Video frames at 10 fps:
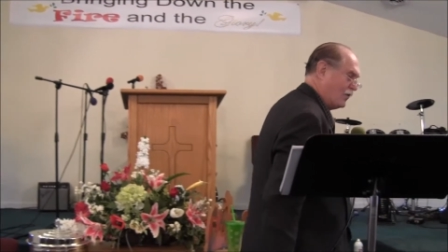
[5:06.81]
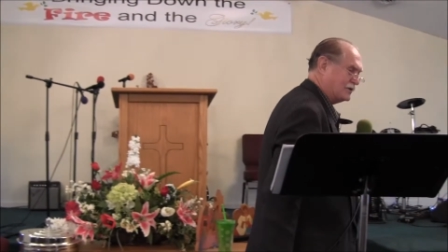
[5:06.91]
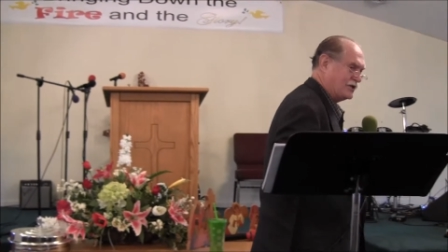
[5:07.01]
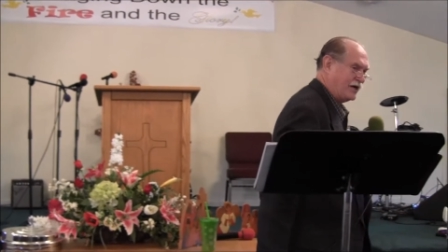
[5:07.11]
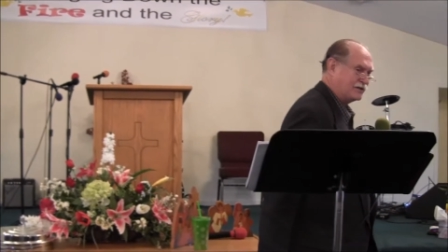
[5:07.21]

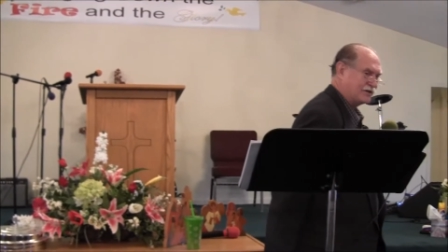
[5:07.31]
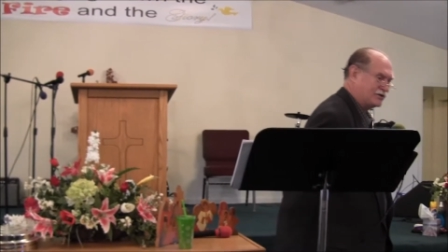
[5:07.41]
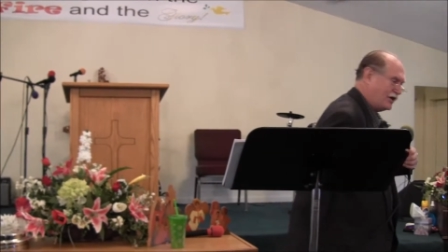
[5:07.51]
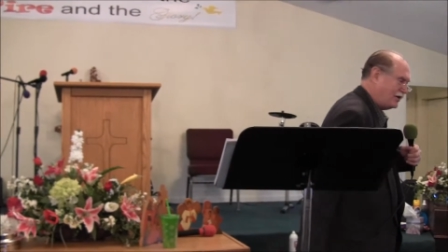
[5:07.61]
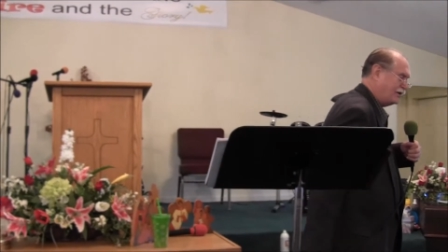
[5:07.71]
What
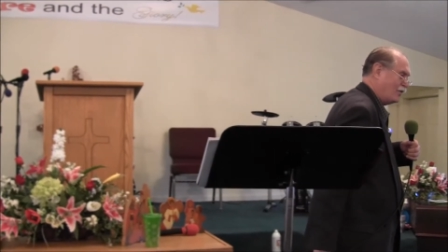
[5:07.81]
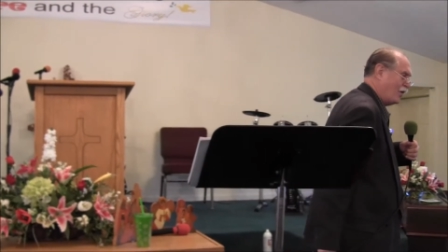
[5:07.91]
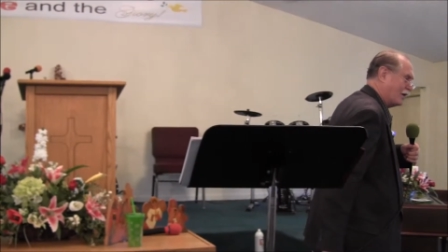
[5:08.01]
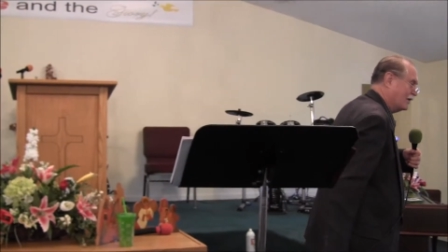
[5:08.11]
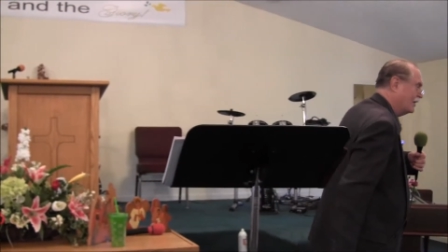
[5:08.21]
Jesus done,
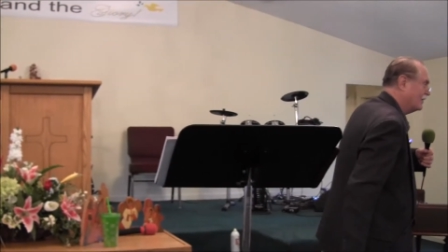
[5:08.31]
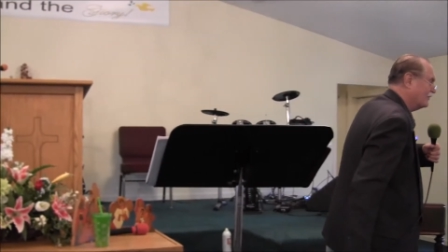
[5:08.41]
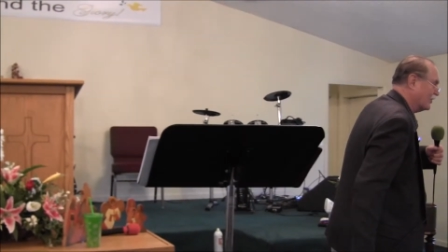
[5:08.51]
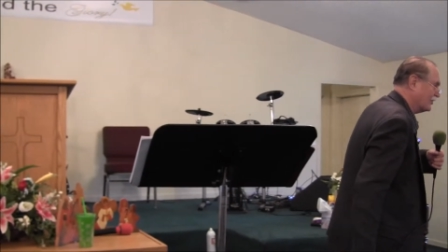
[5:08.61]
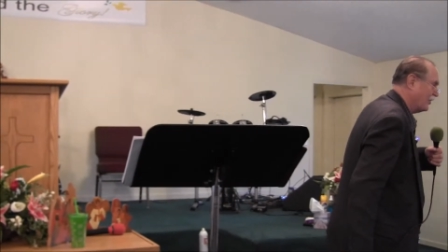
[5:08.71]
what?
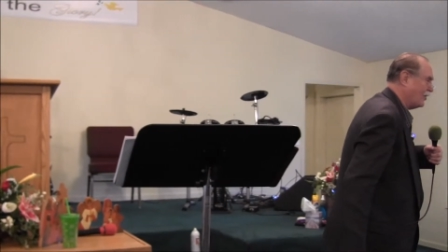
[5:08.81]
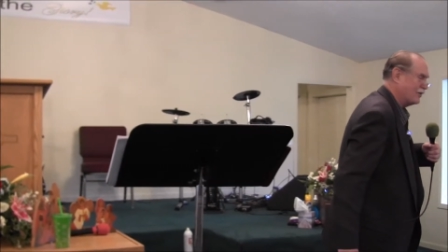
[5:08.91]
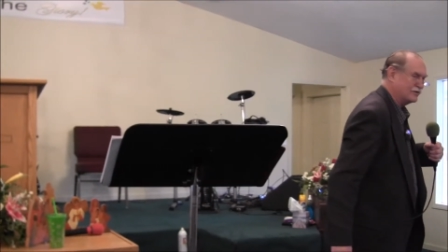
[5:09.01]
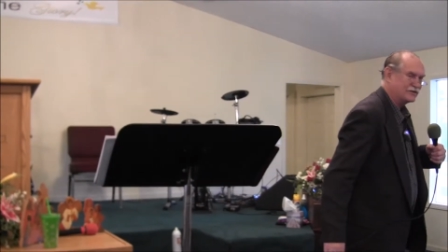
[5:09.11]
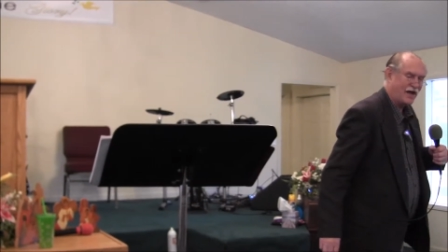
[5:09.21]
The
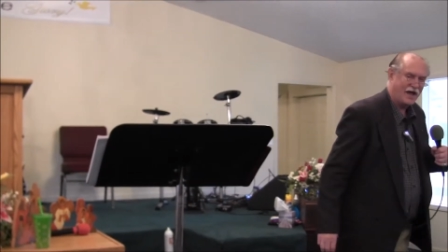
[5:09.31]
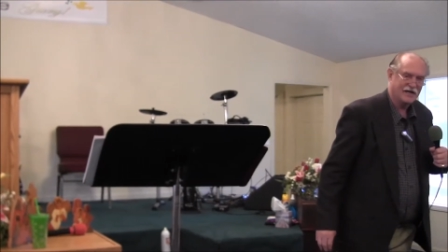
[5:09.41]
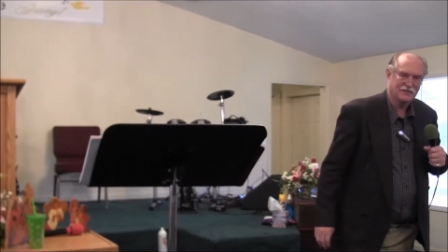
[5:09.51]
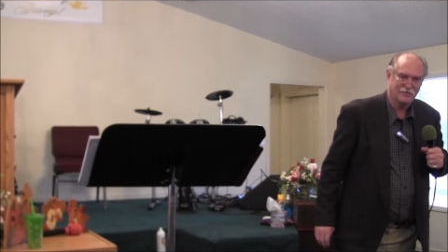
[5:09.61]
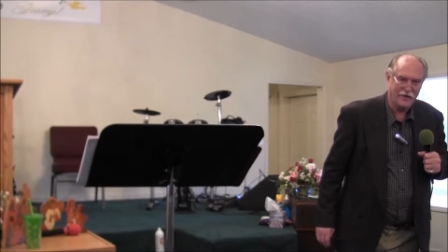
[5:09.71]
curse
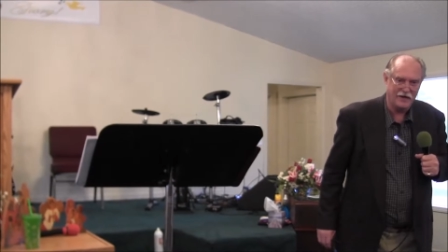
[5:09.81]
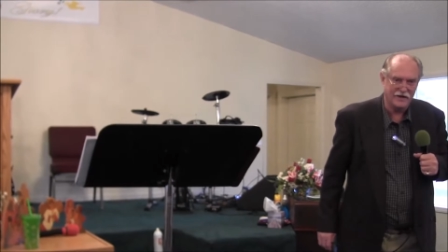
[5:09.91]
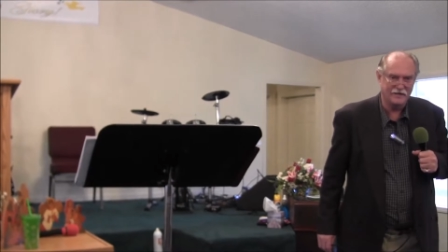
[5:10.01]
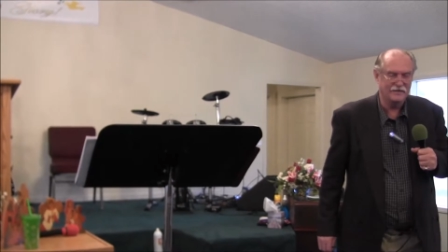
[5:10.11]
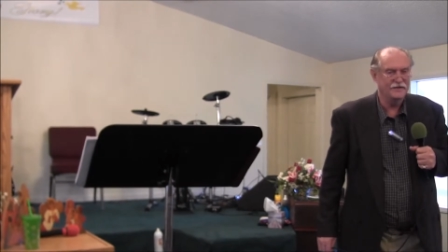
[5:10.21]
has
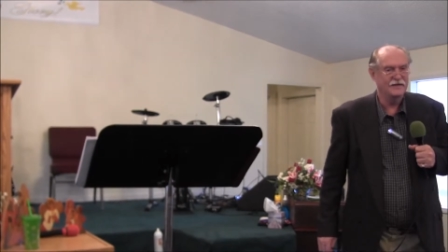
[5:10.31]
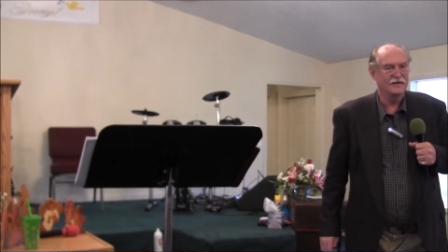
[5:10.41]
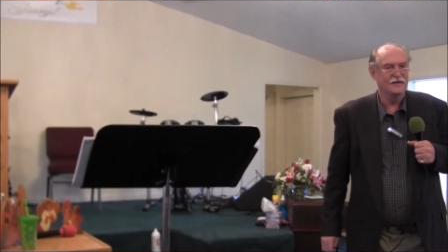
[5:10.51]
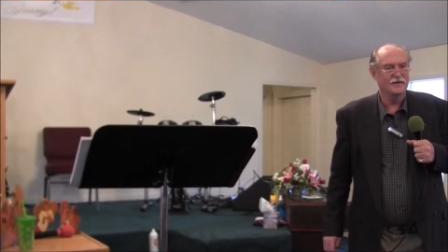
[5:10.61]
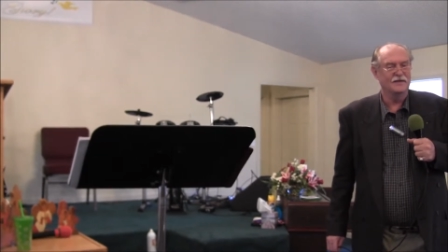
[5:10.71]
been
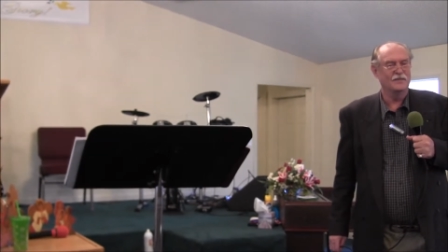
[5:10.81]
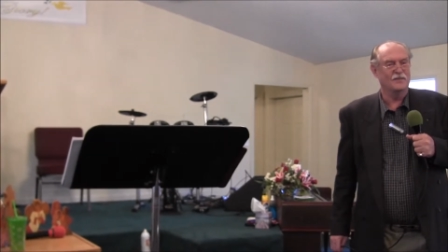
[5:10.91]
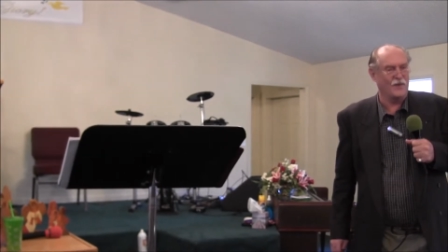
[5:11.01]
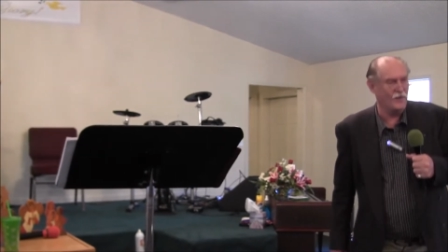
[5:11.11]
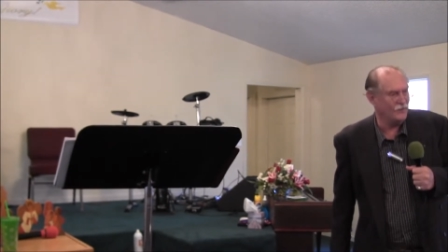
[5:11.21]

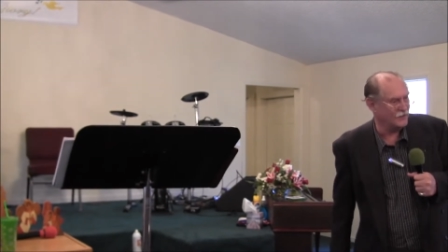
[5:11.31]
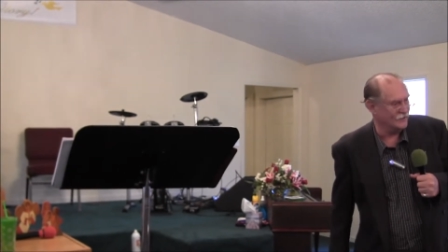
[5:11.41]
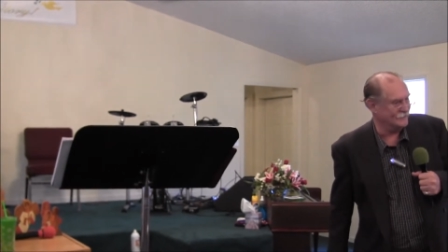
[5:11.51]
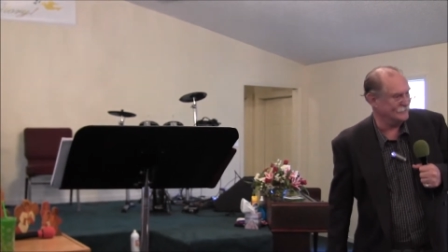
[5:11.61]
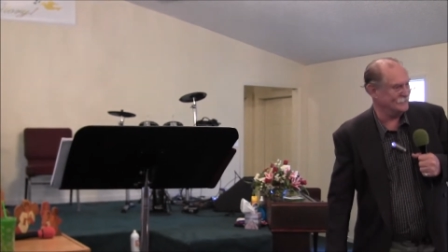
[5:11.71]

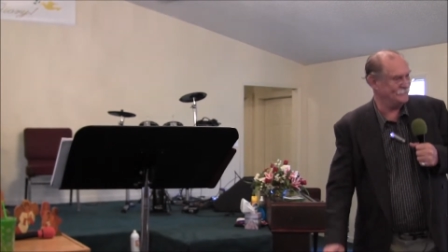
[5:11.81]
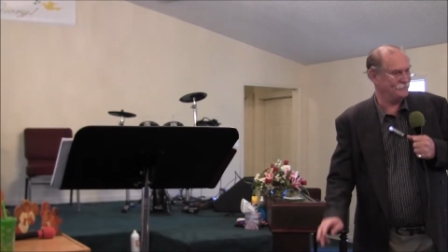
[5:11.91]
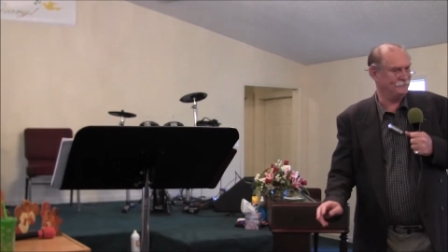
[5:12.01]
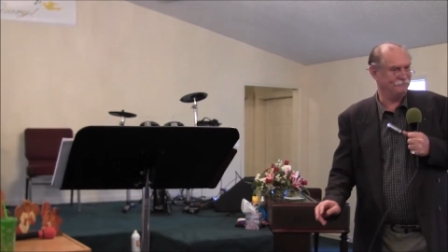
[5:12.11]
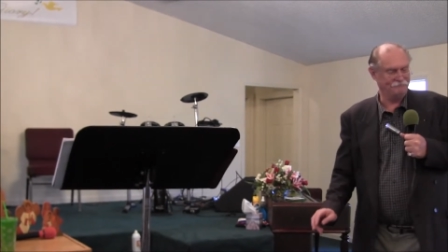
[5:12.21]
broken.
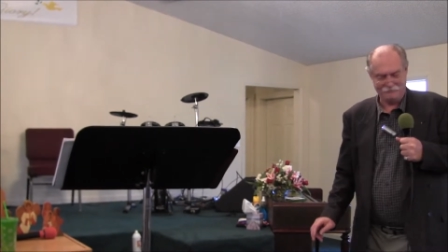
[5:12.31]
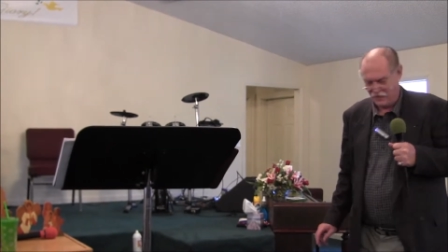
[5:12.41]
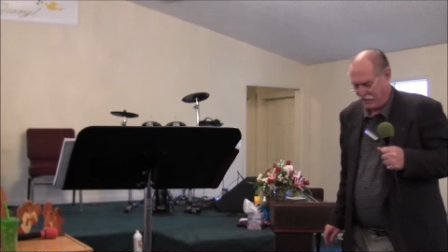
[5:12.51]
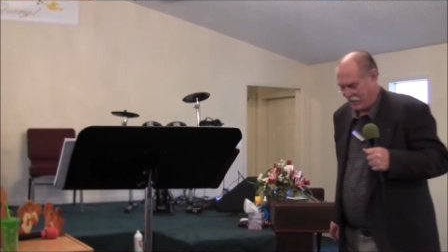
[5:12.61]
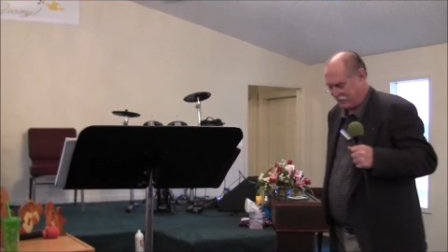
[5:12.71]
That's
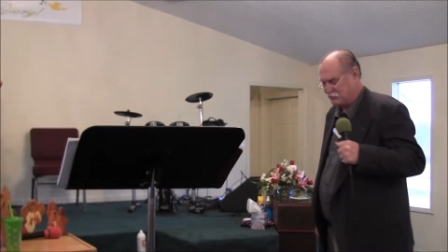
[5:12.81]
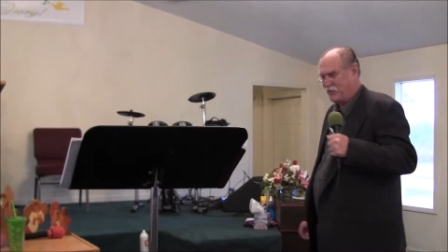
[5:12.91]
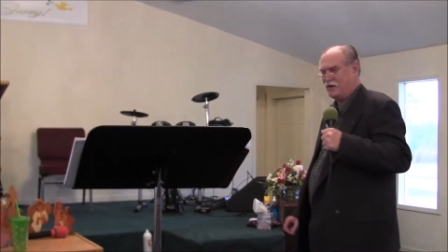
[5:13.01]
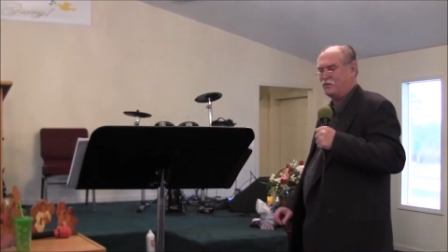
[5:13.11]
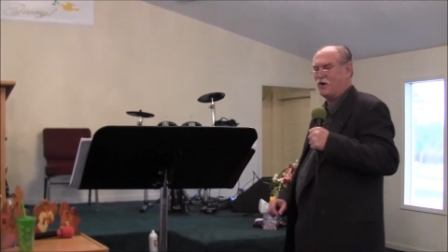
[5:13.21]
right. Amen. It's
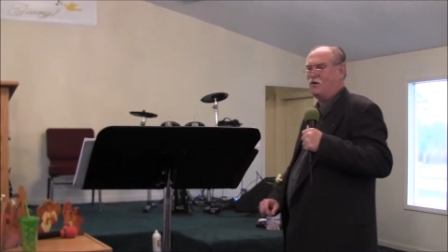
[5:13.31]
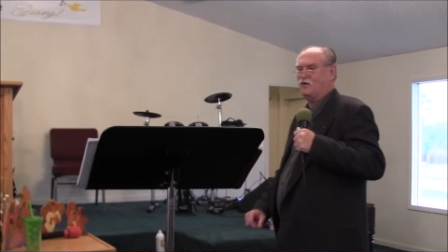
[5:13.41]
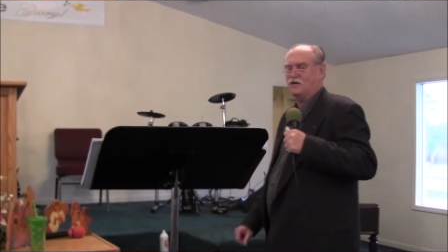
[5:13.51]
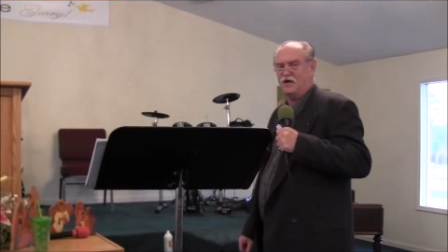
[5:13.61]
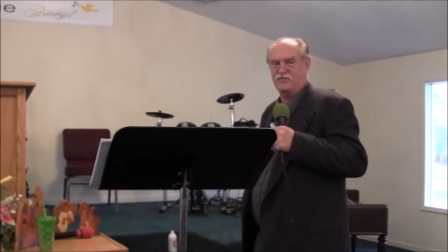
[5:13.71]
been
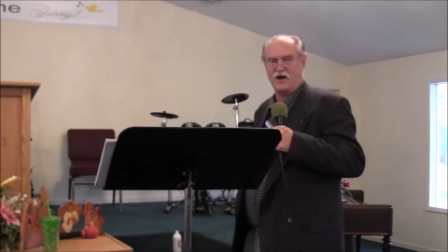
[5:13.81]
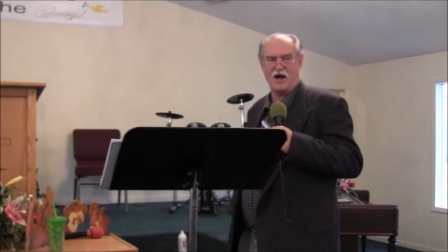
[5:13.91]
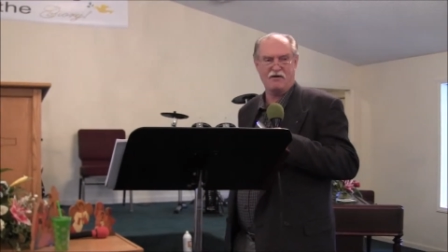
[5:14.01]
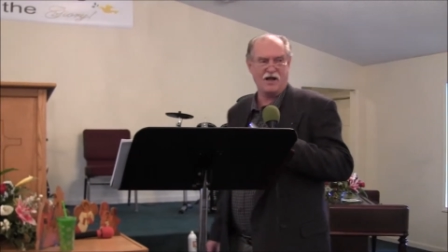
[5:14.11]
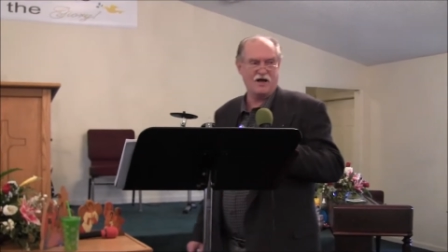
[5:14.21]
broken over our